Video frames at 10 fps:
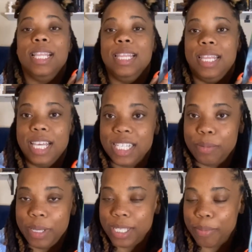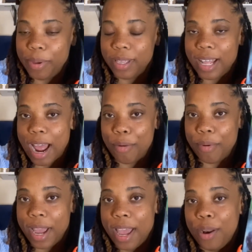This is a book that I
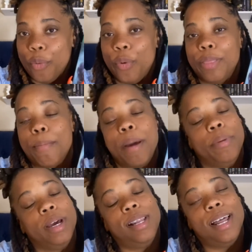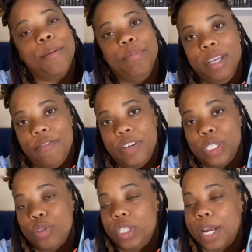read with my book club, the
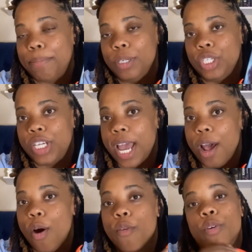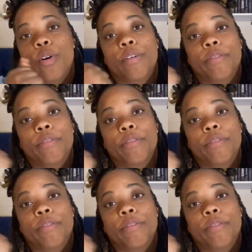official chapter chat over on